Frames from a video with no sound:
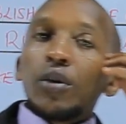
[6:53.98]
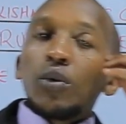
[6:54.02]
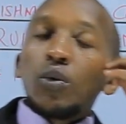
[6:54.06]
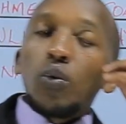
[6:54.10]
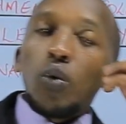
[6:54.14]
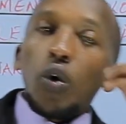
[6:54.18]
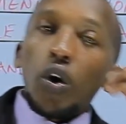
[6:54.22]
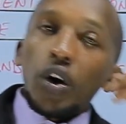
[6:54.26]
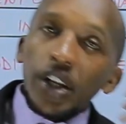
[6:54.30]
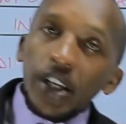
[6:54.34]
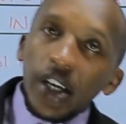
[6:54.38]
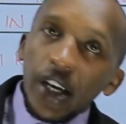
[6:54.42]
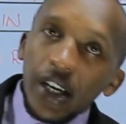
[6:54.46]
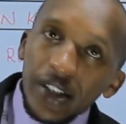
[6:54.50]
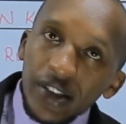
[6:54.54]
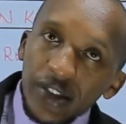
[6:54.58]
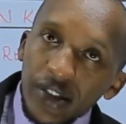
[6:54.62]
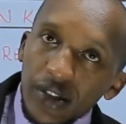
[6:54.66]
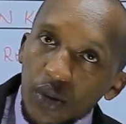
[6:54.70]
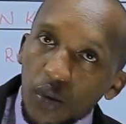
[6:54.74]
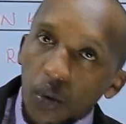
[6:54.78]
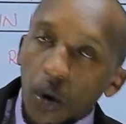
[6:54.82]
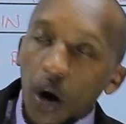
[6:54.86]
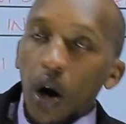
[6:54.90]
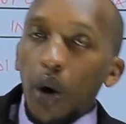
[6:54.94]

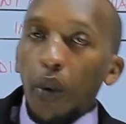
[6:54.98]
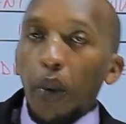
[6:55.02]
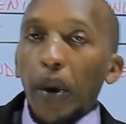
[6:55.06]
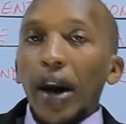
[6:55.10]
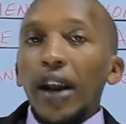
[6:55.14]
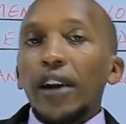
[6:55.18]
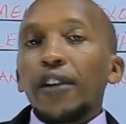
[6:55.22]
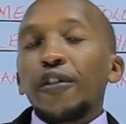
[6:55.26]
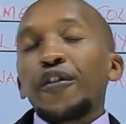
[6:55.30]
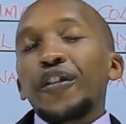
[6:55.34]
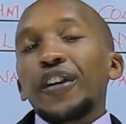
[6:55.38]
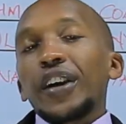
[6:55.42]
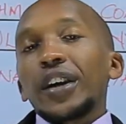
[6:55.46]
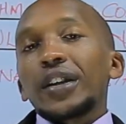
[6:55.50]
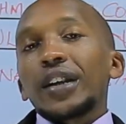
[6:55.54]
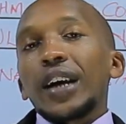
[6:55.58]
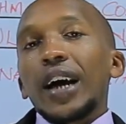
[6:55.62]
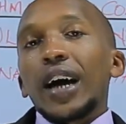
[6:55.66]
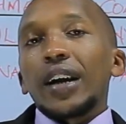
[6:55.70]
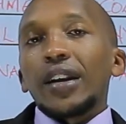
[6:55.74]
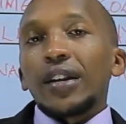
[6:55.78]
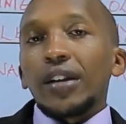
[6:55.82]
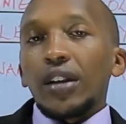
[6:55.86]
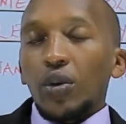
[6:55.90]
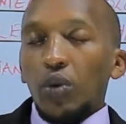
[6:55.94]
warriors were well fed
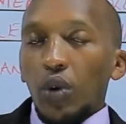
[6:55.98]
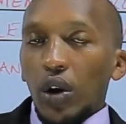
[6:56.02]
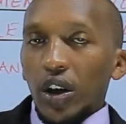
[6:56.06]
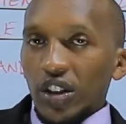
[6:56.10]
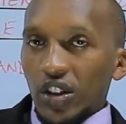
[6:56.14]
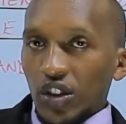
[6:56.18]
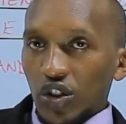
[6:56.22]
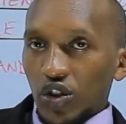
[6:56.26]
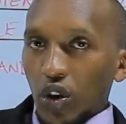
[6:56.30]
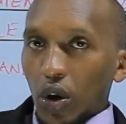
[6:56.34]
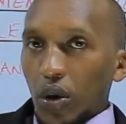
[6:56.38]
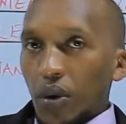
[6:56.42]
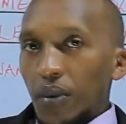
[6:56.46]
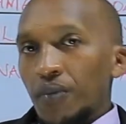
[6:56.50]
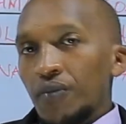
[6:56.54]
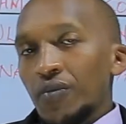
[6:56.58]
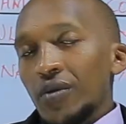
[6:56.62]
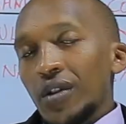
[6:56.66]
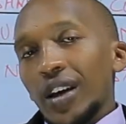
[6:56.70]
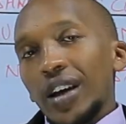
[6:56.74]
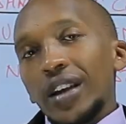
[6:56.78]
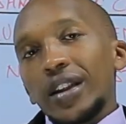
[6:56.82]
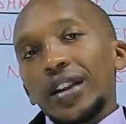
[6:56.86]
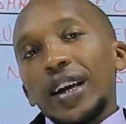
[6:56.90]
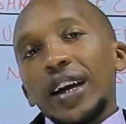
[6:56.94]
and they were strong.
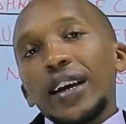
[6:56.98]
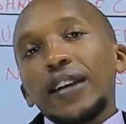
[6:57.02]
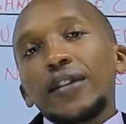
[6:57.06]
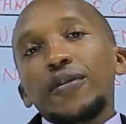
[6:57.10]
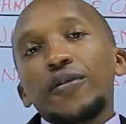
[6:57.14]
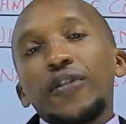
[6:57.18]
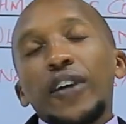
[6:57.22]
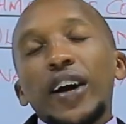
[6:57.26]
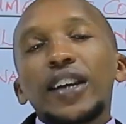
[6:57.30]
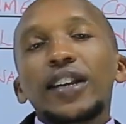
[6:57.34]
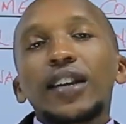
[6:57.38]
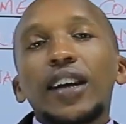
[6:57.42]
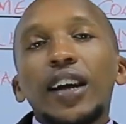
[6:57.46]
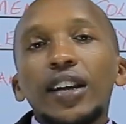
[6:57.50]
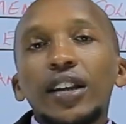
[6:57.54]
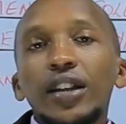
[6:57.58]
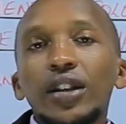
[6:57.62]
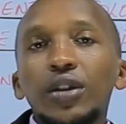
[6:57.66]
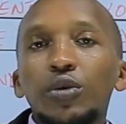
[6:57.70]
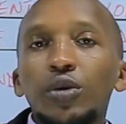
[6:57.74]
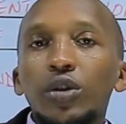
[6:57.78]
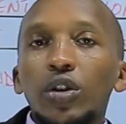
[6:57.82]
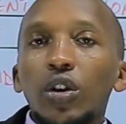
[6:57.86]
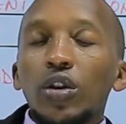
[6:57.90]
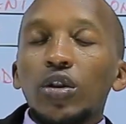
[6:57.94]
And then
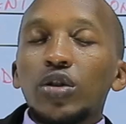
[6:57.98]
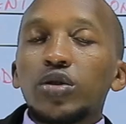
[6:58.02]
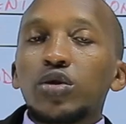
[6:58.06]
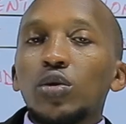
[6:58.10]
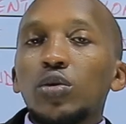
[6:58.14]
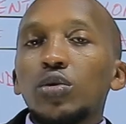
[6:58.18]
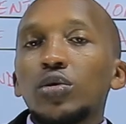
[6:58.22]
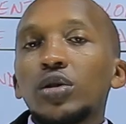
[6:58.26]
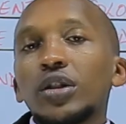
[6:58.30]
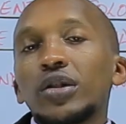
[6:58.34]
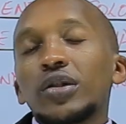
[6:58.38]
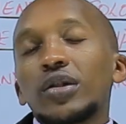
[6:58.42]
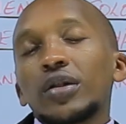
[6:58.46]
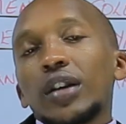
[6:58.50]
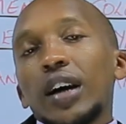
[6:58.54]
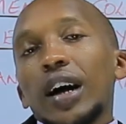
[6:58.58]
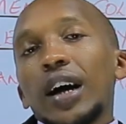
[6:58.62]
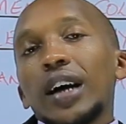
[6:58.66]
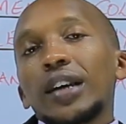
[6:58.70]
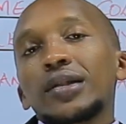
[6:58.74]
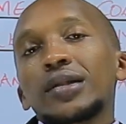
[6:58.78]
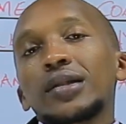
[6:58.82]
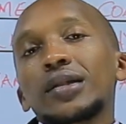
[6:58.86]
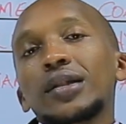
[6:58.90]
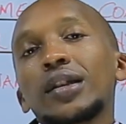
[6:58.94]
finally, we also
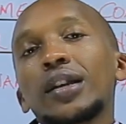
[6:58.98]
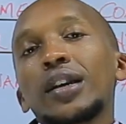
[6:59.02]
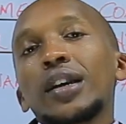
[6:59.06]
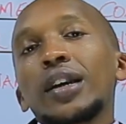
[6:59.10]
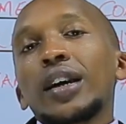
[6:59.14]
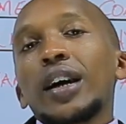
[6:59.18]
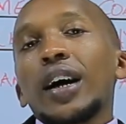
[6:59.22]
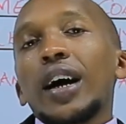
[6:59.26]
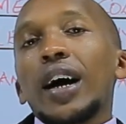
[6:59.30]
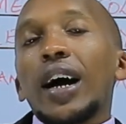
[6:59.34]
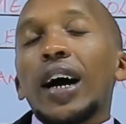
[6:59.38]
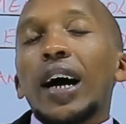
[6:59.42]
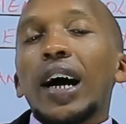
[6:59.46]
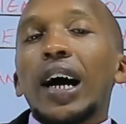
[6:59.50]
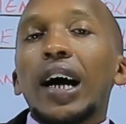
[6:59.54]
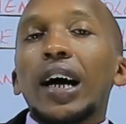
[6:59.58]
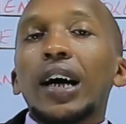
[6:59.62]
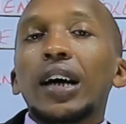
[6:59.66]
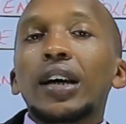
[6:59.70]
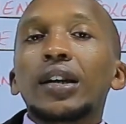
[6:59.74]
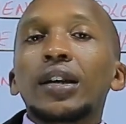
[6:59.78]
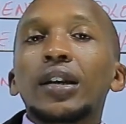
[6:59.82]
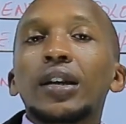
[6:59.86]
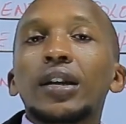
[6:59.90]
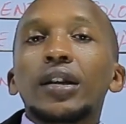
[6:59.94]
discussed
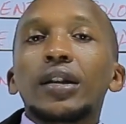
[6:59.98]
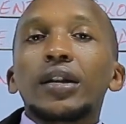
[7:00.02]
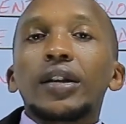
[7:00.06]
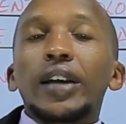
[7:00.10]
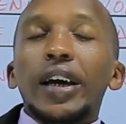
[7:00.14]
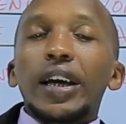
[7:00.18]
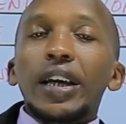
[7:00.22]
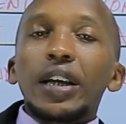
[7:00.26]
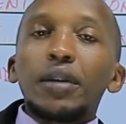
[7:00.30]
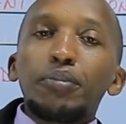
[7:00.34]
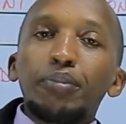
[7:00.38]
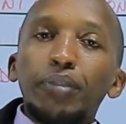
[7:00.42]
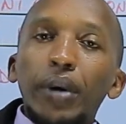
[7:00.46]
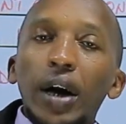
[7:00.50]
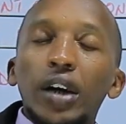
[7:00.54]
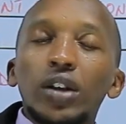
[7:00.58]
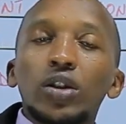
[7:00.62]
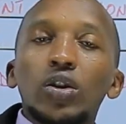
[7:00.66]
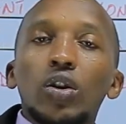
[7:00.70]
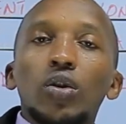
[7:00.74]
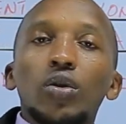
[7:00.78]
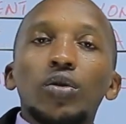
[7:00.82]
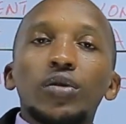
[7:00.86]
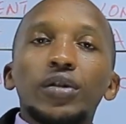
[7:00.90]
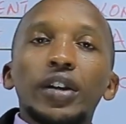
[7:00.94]
uh, the
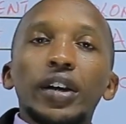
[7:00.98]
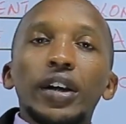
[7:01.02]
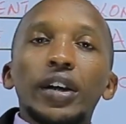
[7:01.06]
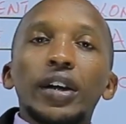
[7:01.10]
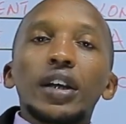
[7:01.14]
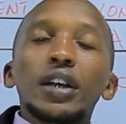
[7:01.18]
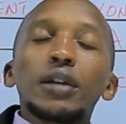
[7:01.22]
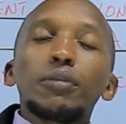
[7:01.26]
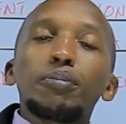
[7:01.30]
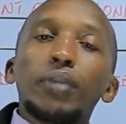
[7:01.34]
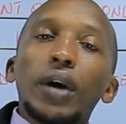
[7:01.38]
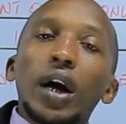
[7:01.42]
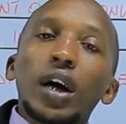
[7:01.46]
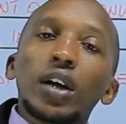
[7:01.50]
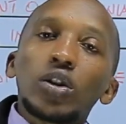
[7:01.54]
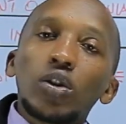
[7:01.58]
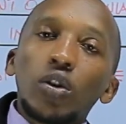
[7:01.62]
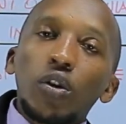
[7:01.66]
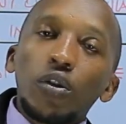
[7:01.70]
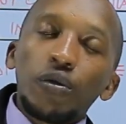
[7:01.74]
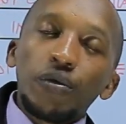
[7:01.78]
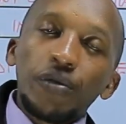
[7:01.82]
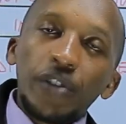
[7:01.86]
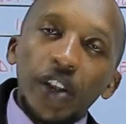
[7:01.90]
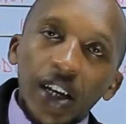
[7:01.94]
impact or the impact
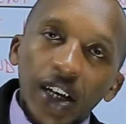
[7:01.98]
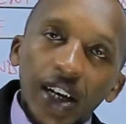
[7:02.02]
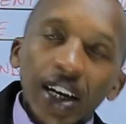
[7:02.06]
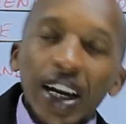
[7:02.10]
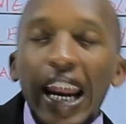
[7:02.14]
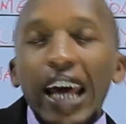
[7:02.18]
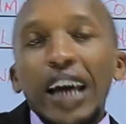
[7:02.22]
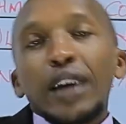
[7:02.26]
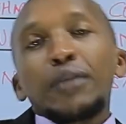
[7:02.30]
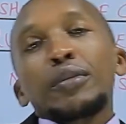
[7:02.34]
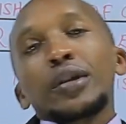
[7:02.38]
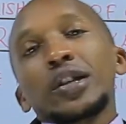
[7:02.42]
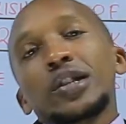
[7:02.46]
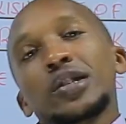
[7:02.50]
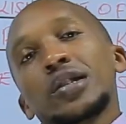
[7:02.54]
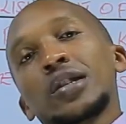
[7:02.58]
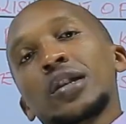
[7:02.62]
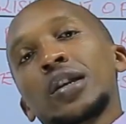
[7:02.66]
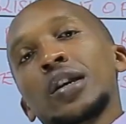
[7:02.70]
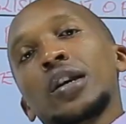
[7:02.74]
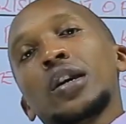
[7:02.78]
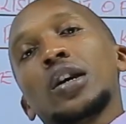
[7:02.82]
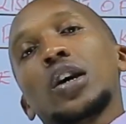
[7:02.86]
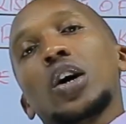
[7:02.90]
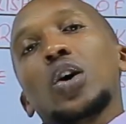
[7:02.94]
of the climate
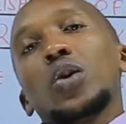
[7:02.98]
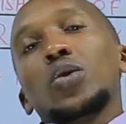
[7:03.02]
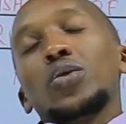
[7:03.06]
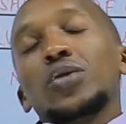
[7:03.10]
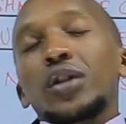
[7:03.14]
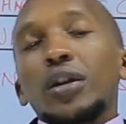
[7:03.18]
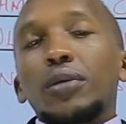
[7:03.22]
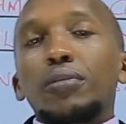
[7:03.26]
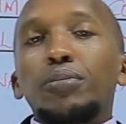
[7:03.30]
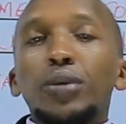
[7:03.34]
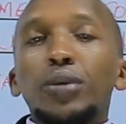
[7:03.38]
on the